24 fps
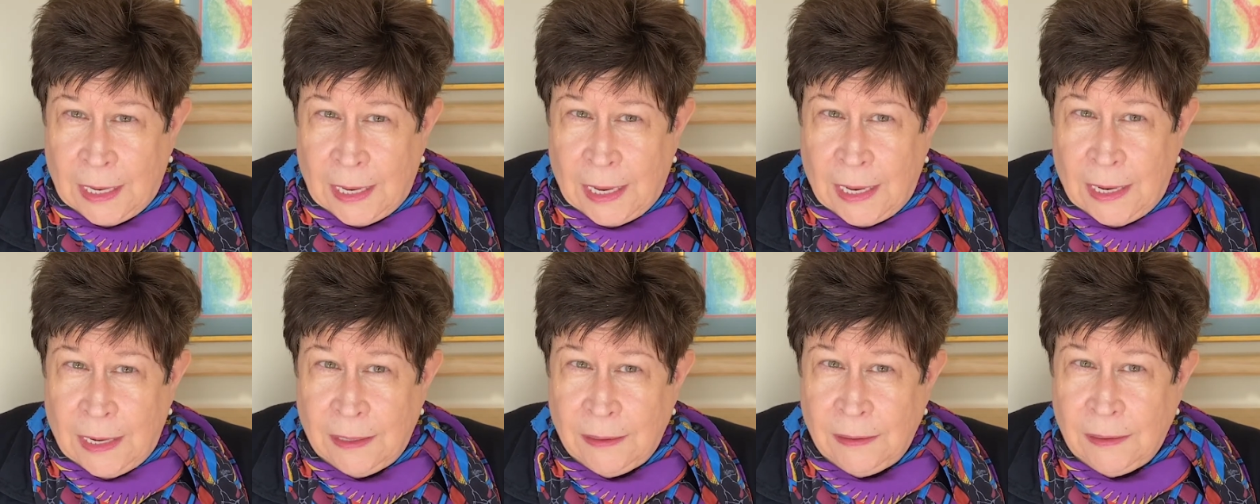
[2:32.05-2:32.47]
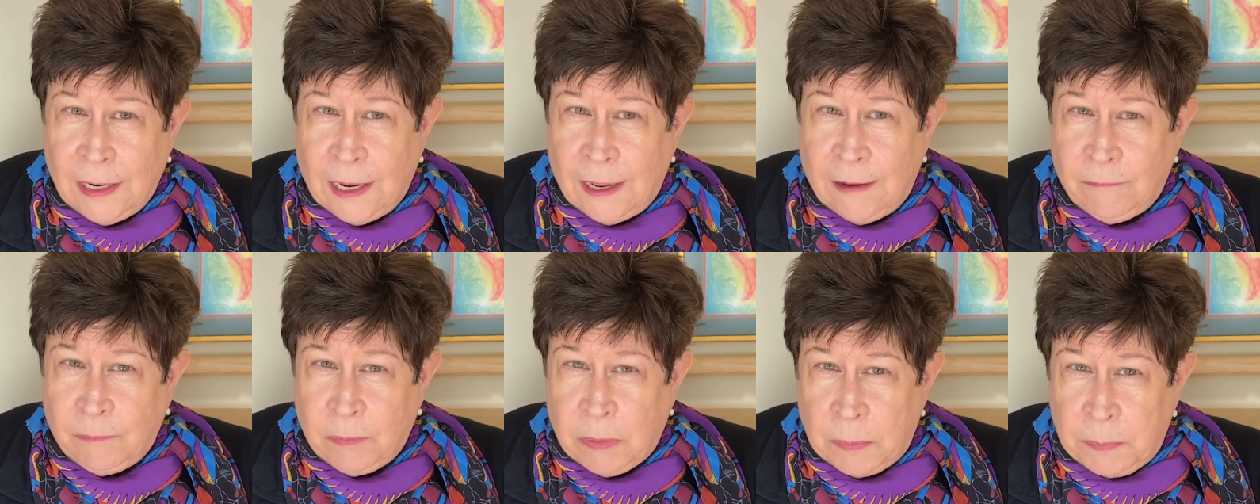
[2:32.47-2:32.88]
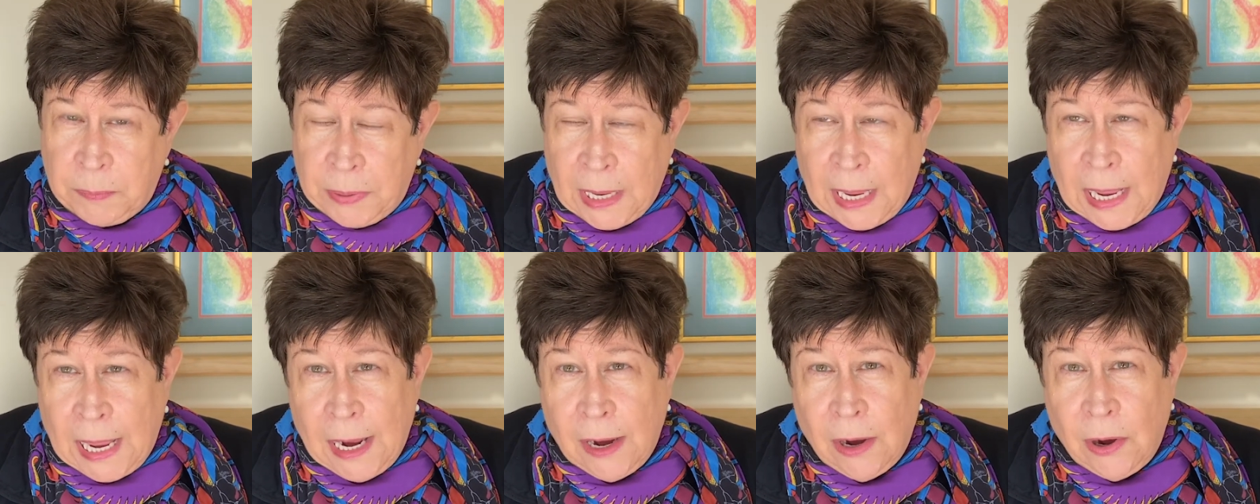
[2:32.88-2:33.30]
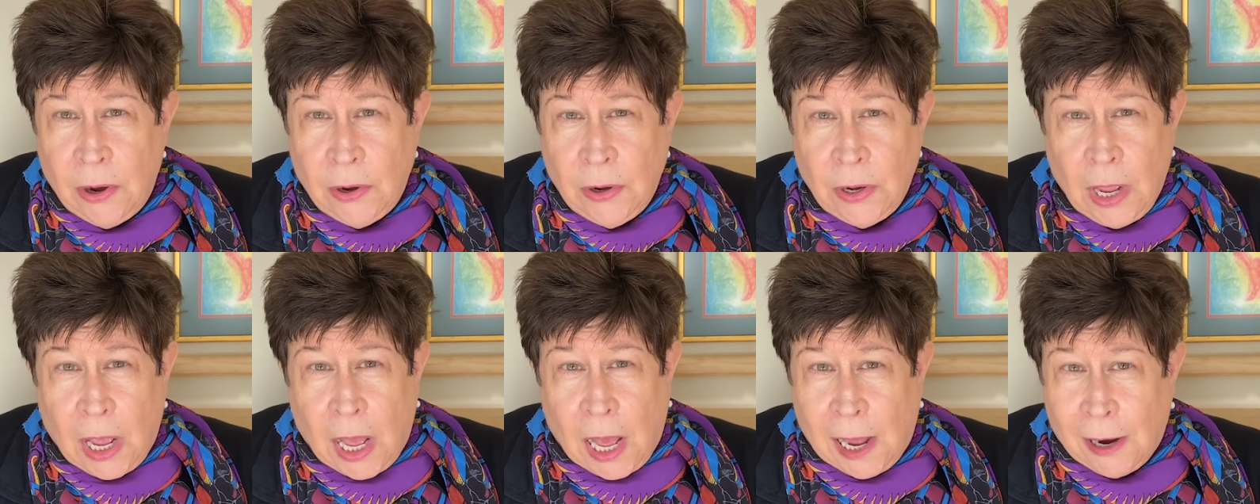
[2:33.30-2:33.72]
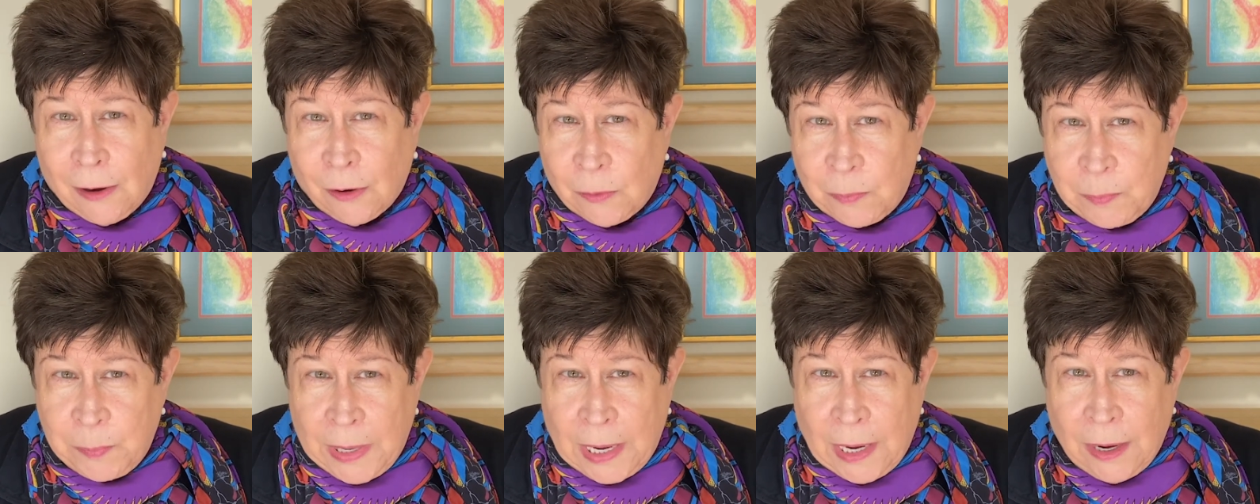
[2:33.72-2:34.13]
and have prepared
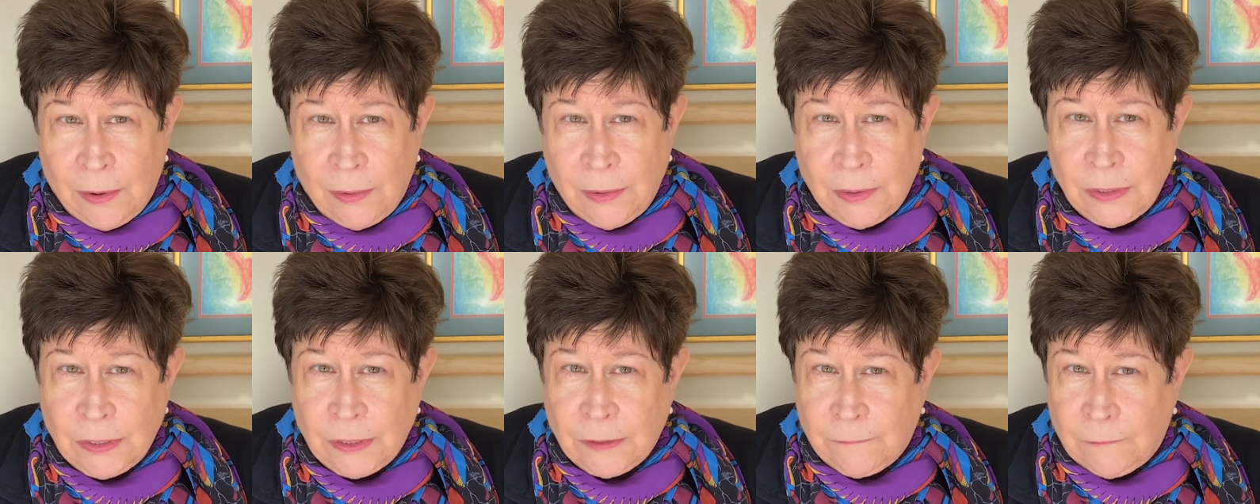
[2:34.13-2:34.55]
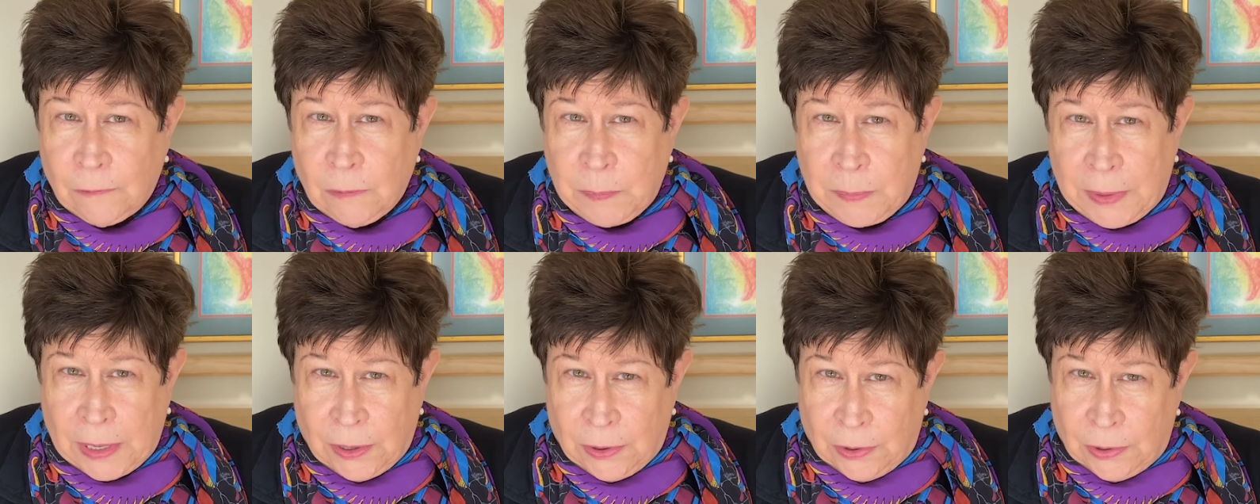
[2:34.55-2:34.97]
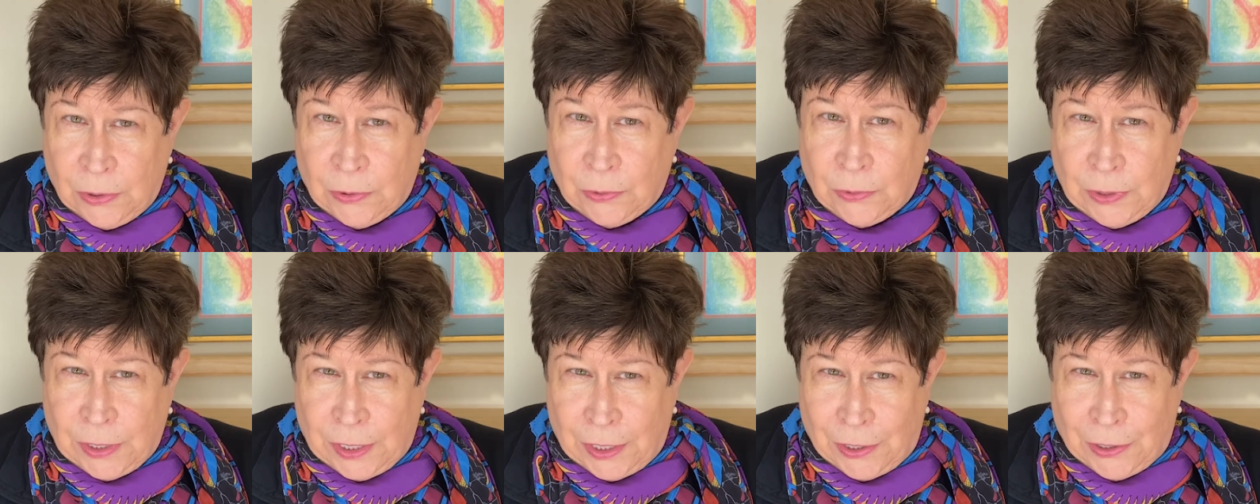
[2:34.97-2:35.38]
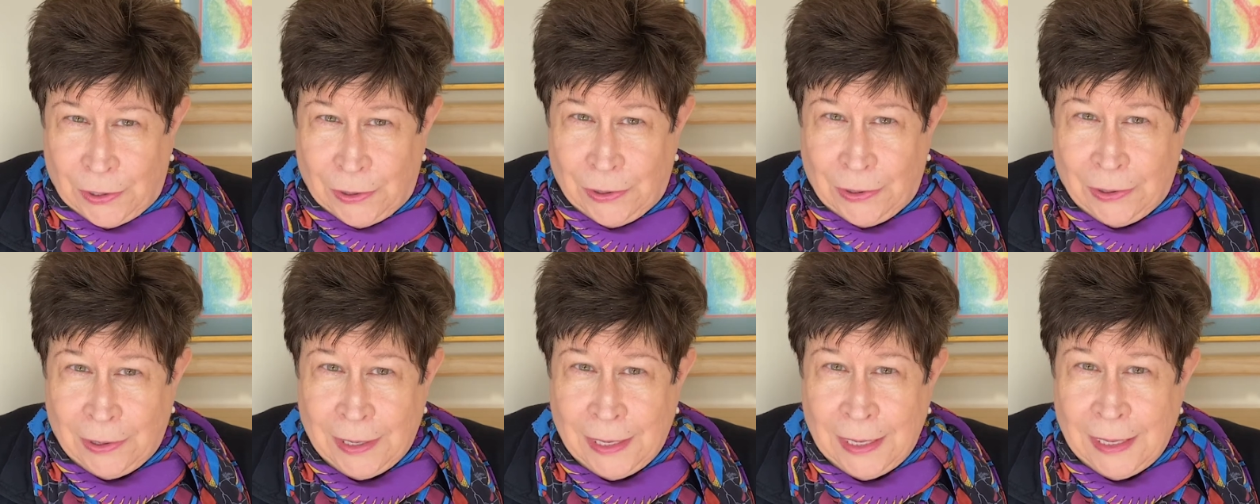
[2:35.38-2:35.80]
our parents for burial here.